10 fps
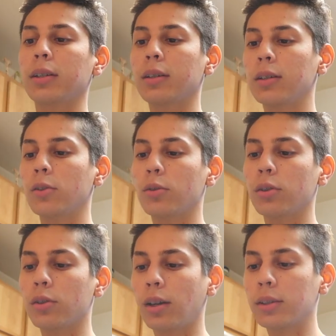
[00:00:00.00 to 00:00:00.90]
because
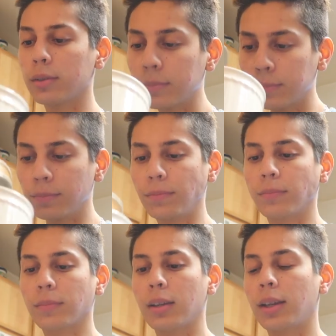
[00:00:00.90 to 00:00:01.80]
it's nice.
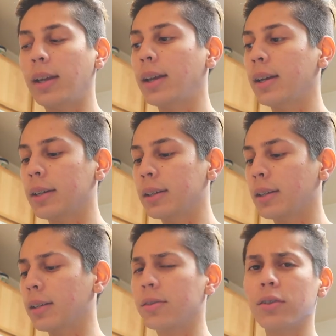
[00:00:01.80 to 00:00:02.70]
And
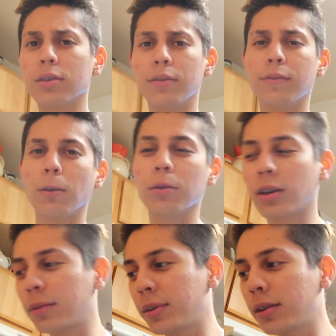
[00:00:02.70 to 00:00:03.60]
it's just Folger.
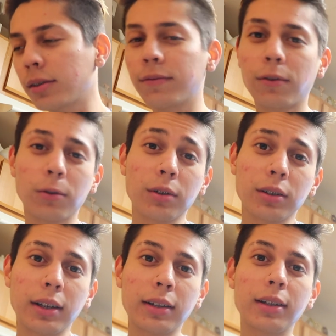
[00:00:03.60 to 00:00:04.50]
I've been using Folger
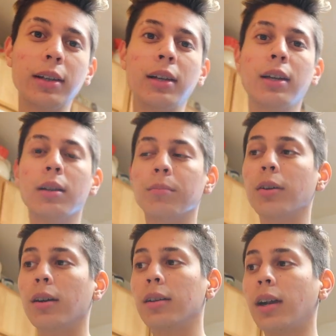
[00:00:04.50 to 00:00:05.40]
lately.
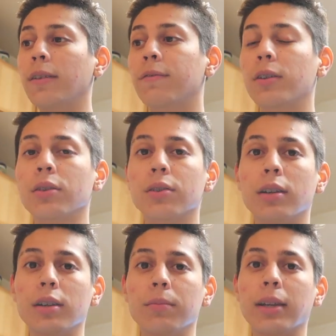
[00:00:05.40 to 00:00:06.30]
But I first
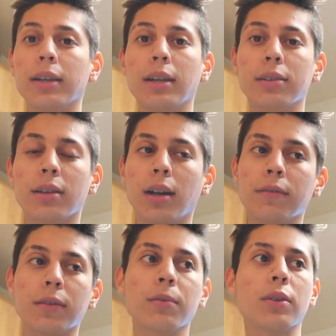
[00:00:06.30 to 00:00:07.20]
started making iced
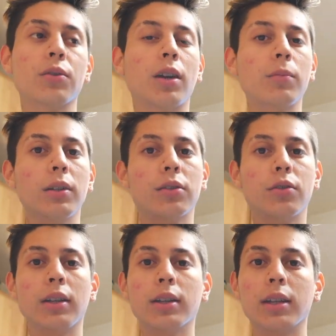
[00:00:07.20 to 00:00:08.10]
coffee with the Starbucks
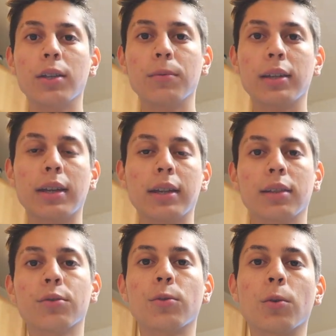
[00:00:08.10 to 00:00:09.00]
jug that you would get at
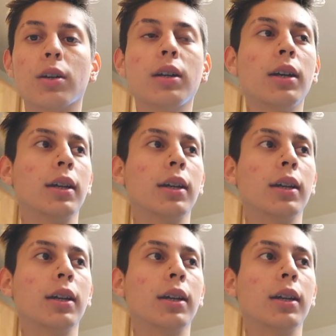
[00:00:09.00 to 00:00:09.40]
the store.